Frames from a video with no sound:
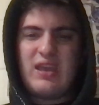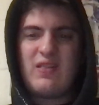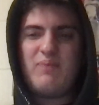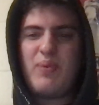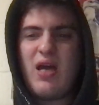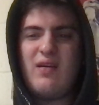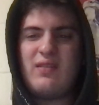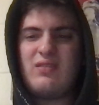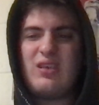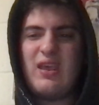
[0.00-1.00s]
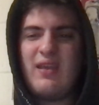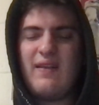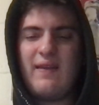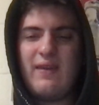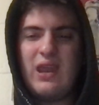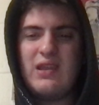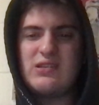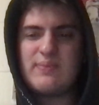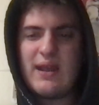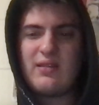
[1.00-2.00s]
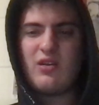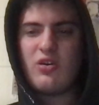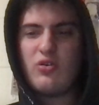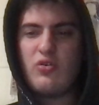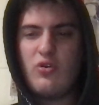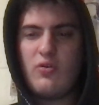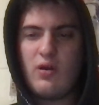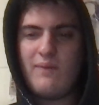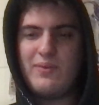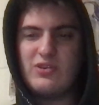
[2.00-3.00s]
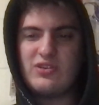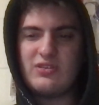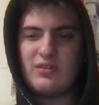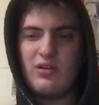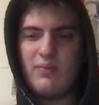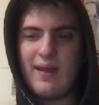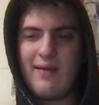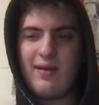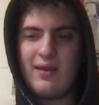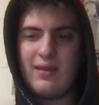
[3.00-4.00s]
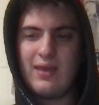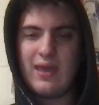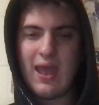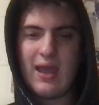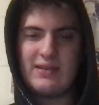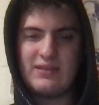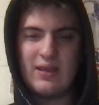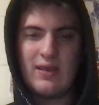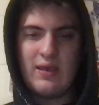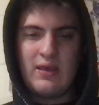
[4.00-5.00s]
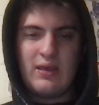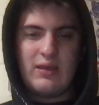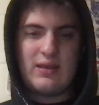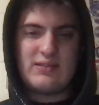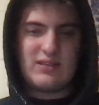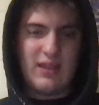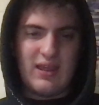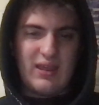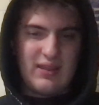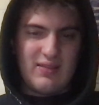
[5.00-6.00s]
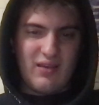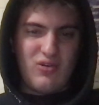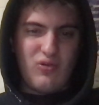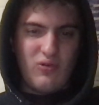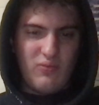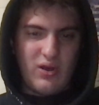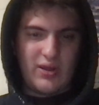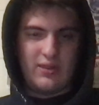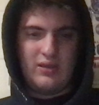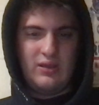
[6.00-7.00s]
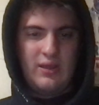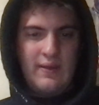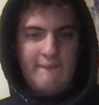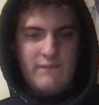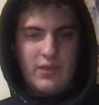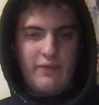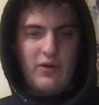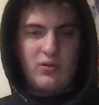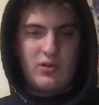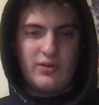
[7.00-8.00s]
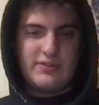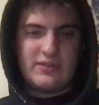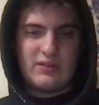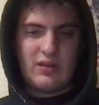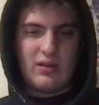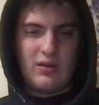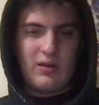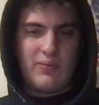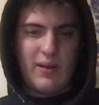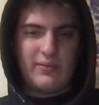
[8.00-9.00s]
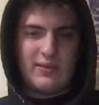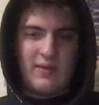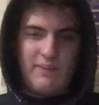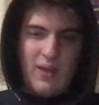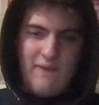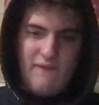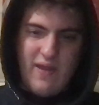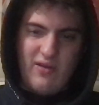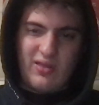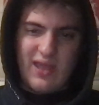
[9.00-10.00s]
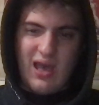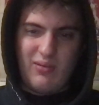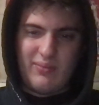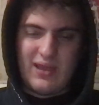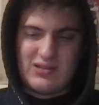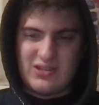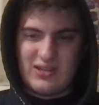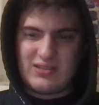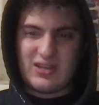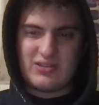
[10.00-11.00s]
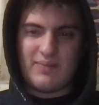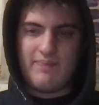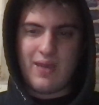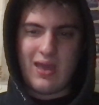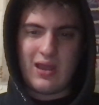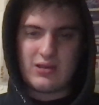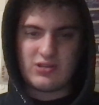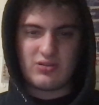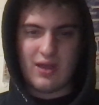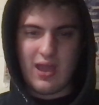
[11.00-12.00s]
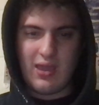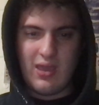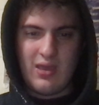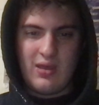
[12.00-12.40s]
It's about a ticket inspector who abuses little power he has. It's a cool one. The vocals are probably my favorite on the album. It's just such a badass track.